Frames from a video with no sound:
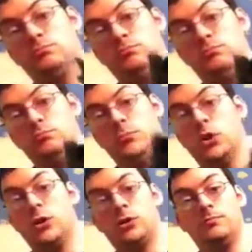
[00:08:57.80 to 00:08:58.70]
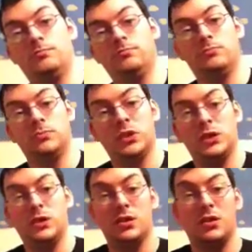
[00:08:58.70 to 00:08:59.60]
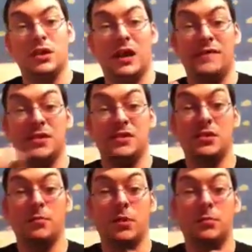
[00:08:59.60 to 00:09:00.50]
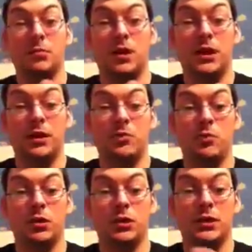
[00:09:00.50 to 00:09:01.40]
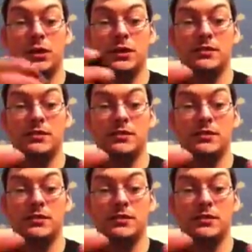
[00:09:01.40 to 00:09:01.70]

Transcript: look. I've seen some people take one of these